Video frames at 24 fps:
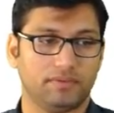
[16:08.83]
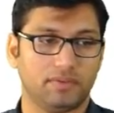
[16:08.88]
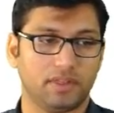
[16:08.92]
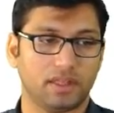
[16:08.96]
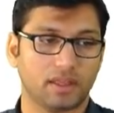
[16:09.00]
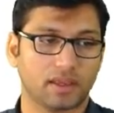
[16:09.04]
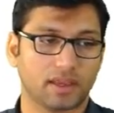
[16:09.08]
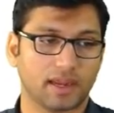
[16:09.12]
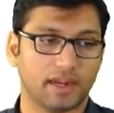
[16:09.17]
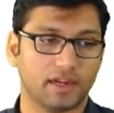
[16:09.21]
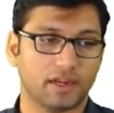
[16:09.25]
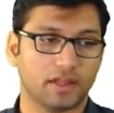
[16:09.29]
if
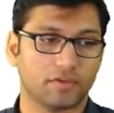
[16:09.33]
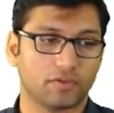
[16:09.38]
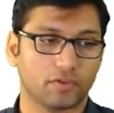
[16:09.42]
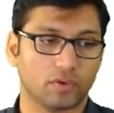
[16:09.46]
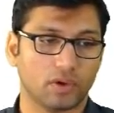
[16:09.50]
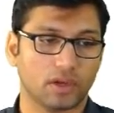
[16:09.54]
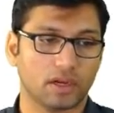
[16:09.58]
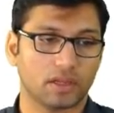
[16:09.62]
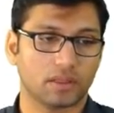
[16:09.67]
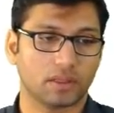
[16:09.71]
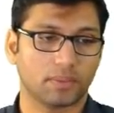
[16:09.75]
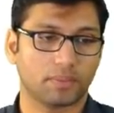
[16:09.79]
there is a kind of
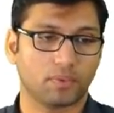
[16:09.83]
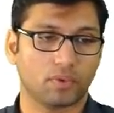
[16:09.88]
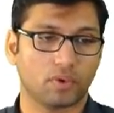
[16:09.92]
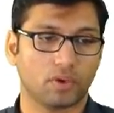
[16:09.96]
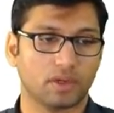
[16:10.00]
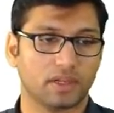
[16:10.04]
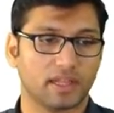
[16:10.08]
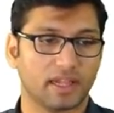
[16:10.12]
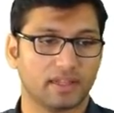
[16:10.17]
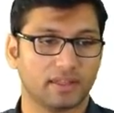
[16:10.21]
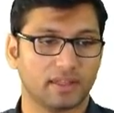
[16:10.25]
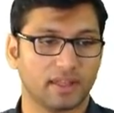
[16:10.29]
roller
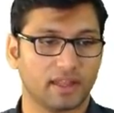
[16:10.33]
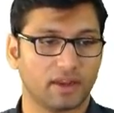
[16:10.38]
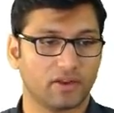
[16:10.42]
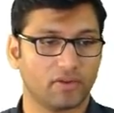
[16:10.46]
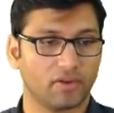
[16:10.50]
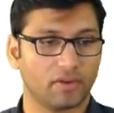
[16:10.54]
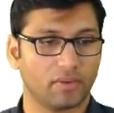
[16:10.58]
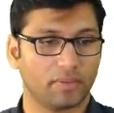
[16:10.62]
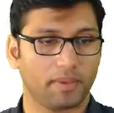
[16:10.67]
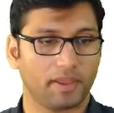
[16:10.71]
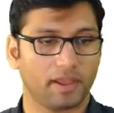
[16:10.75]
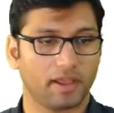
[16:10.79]
support, then there
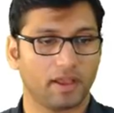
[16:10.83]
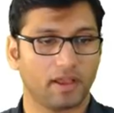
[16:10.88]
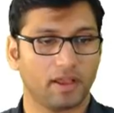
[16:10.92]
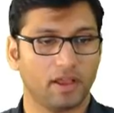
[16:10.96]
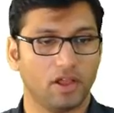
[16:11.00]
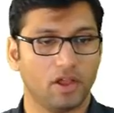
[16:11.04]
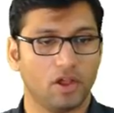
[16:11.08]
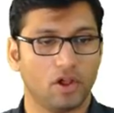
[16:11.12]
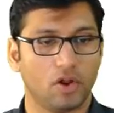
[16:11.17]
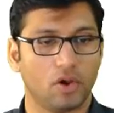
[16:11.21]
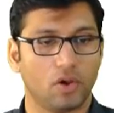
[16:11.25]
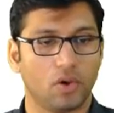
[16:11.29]
will be
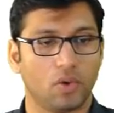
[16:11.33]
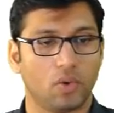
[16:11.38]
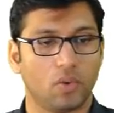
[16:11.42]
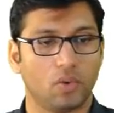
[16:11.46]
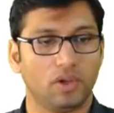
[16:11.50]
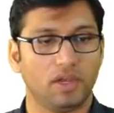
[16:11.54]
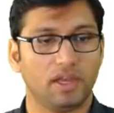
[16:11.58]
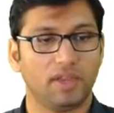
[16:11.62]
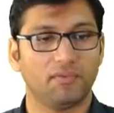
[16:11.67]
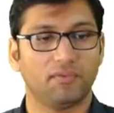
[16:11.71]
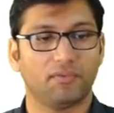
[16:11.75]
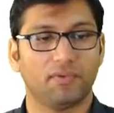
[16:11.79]

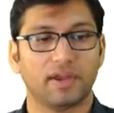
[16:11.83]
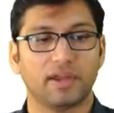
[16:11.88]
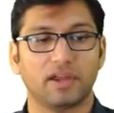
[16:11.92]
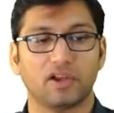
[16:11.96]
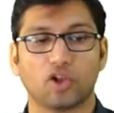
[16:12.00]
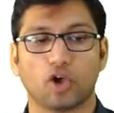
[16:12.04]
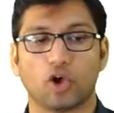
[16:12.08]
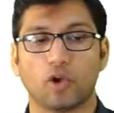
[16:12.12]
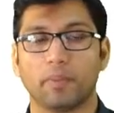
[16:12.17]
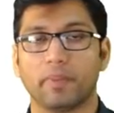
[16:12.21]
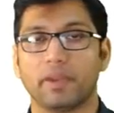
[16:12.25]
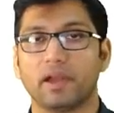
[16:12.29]
only
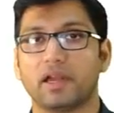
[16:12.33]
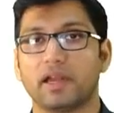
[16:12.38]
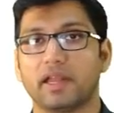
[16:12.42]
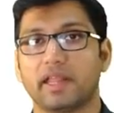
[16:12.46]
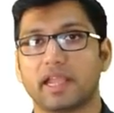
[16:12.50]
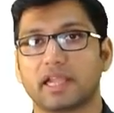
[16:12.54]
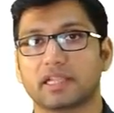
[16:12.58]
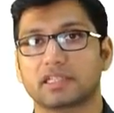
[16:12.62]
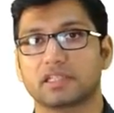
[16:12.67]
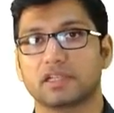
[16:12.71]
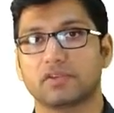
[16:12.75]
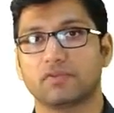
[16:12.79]
one normal
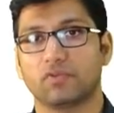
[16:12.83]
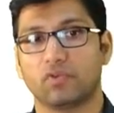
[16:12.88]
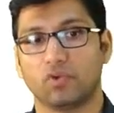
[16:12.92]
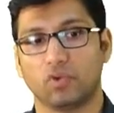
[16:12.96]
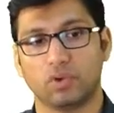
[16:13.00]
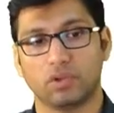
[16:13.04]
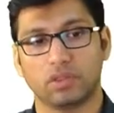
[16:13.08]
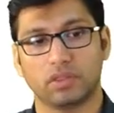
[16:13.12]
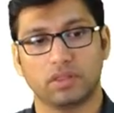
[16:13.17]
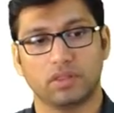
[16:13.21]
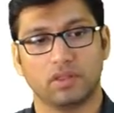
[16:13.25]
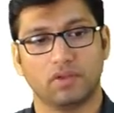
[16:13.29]
reaction
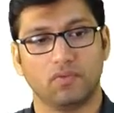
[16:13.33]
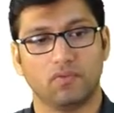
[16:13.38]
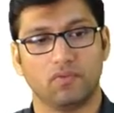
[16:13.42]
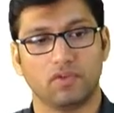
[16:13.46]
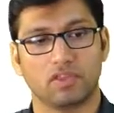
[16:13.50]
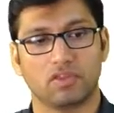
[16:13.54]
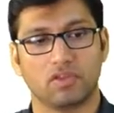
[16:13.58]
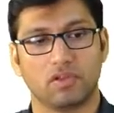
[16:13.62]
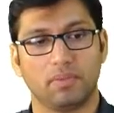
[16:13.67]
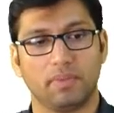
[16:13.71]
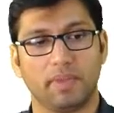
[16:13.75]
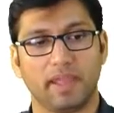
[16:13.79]
force
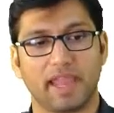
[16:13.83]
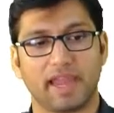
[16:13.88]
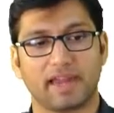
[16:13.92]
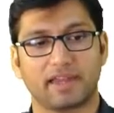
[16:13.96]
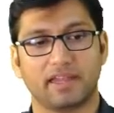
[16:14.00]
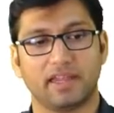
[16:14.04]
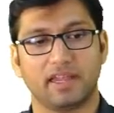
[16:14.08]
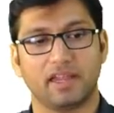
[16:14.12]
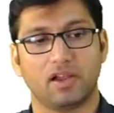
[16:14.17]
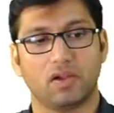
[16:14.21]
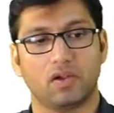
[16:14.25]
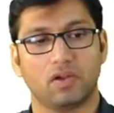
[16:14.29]
which will be
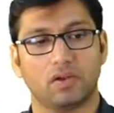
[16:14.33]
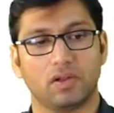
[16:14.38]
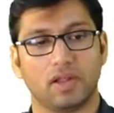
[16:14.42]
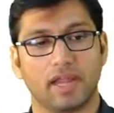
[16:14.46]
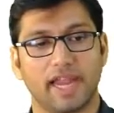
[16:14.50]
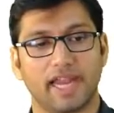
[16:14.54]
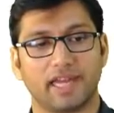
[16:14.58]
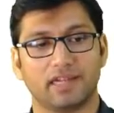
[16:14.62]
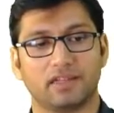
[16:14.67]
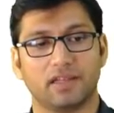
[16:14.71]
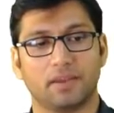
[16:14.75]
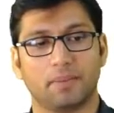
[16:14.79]
acting
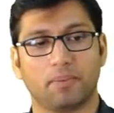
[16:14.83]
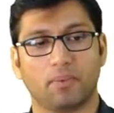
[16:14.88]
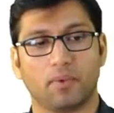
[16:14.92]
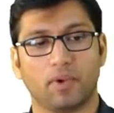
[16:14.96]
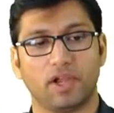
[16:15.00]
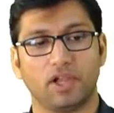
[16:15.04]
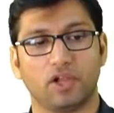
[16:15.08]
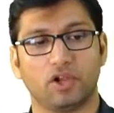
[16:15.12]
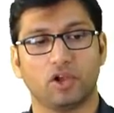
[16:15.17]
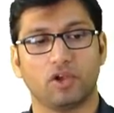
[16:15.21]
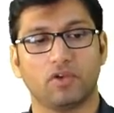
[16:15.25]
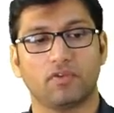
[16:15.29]
at the
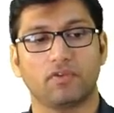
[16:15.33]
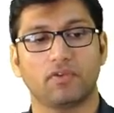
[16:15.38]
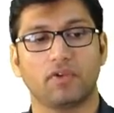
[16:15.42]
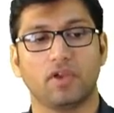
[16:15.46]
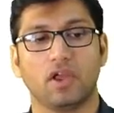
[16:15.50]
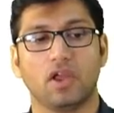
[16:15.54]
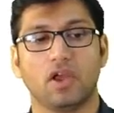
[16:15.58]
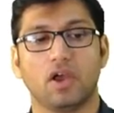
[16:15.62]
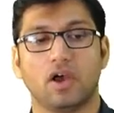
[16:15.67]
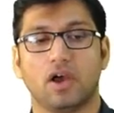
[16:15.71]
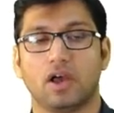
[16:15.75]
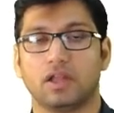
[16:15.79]
point of
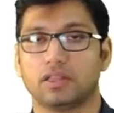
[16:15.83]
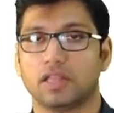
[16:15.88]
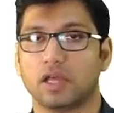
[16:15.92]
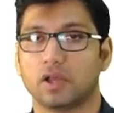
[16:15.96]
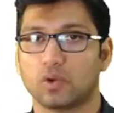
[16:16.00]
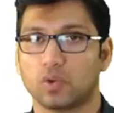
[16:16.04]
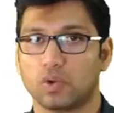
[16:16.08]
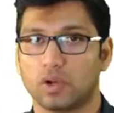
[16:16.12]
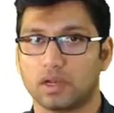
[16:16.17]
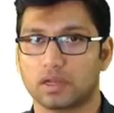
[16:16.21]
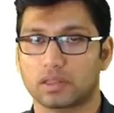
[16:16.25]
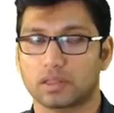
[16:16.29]

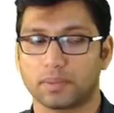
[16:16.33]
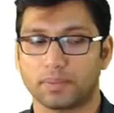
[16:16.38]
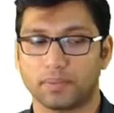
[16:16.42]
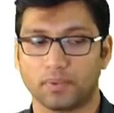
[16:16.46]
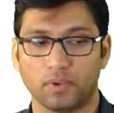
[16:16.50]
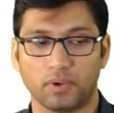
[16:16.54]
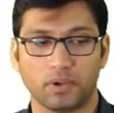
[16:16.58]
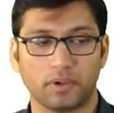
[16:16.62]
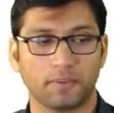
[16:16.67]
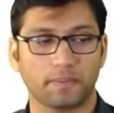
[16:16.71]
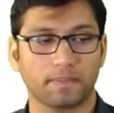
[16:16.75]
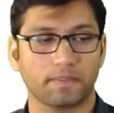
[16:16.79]
the roller
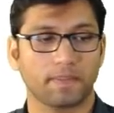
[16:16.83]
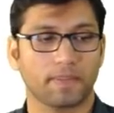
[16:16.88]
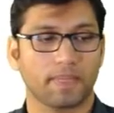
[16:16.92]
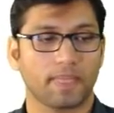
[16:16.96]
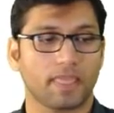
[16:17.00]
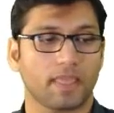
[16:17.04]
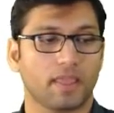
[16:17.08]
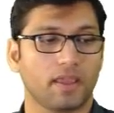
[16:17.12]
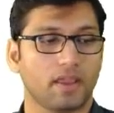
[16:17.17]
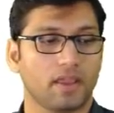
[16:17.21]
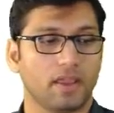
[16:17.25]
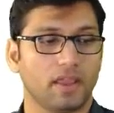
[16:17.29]
support.
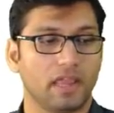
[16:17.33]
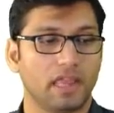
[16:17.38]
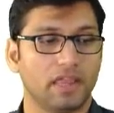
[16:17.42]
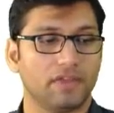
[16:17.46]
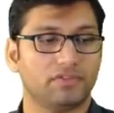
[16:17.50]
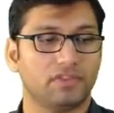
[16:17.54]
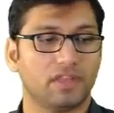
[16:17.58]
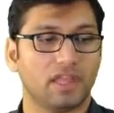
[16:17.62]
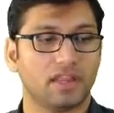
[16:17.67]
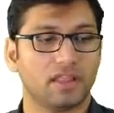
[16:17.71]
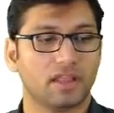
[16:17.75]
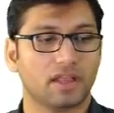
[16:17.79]

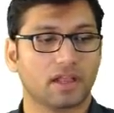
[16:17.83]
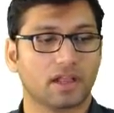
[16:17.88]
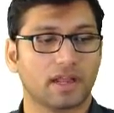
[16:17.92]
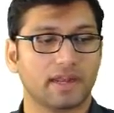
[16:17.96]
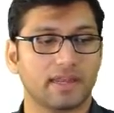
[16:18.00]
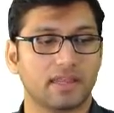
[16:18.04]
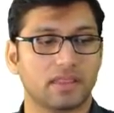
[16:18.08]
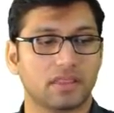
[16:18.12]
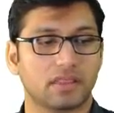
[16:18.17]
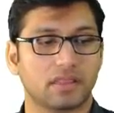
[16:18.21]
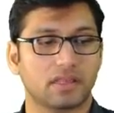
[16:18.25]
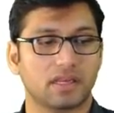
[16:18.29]
If there is a
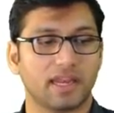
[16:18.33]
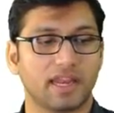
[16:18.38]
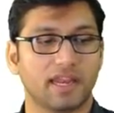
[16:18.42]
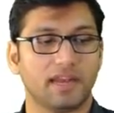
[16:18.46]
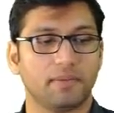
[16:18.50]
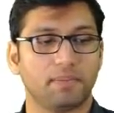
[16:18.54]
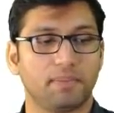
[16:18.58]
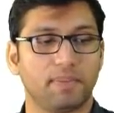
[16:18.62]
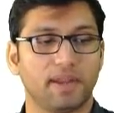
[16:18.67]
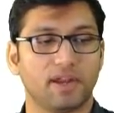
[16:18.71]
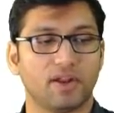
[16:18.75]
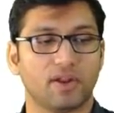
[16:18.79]

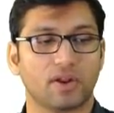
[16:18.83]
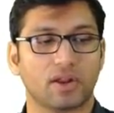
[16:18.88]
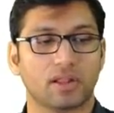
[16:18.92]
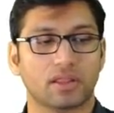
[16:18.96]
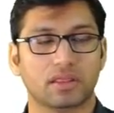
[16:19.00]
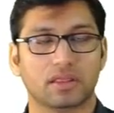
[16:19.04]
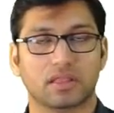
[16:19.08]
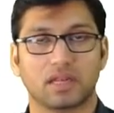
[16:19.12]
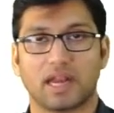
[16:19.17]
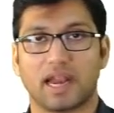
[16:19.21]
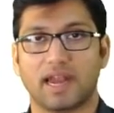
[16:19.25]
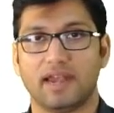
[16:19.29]
constrained pin or
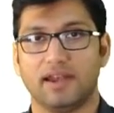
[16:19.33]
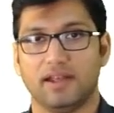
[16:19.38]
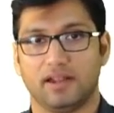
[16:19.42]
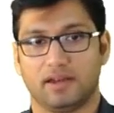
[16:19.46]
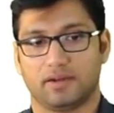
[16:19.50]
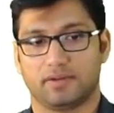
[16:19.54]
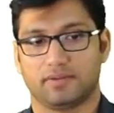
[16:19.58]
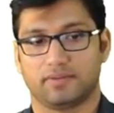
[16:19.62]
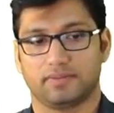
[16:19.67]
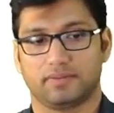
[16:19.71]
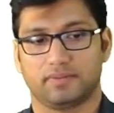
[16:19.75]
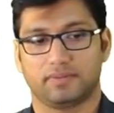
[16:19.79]
a
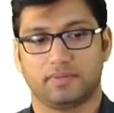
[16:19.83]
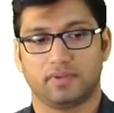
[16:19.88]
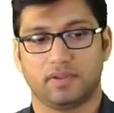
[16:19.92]
slider,